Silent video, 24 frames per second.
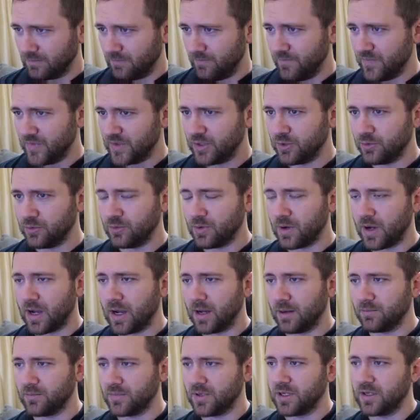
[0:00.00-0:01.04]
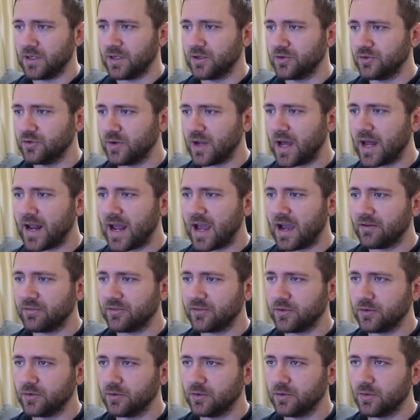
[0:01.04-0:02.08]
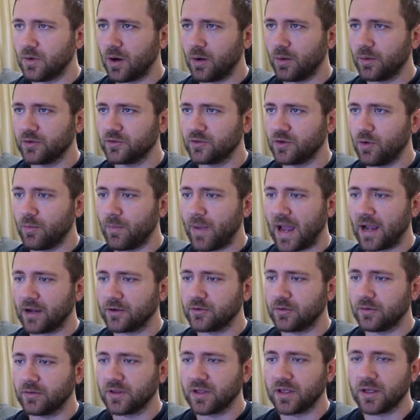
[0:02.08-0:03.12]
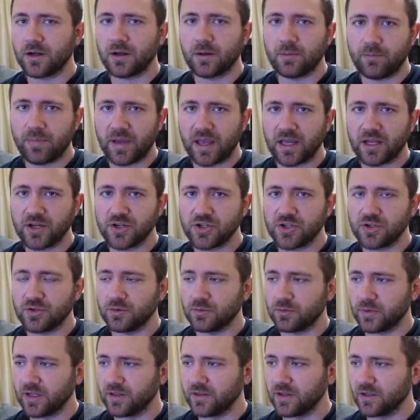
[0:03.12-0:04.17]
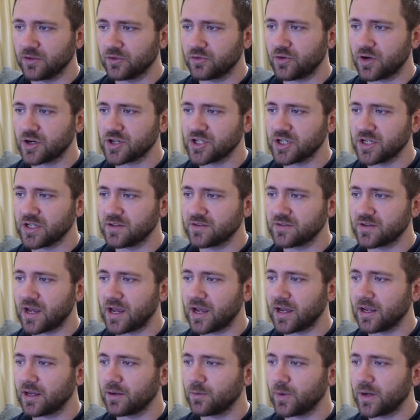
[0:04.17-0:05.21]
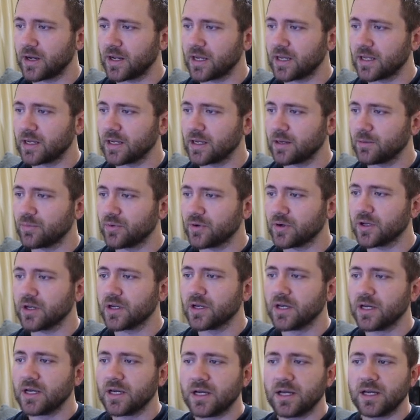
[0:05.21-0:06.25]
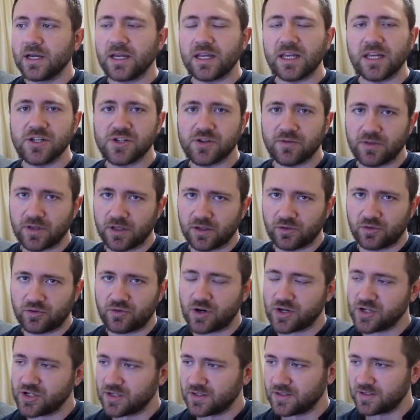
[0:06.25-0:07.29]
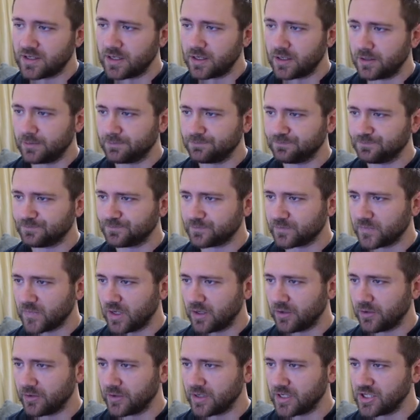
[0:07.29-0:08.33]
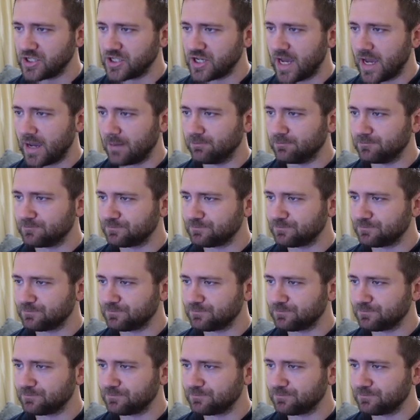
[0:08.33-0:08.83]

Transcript: You do not have to always go back to the GitHub page to read the instructions. I went ahead and put each of the instructions here under each tab.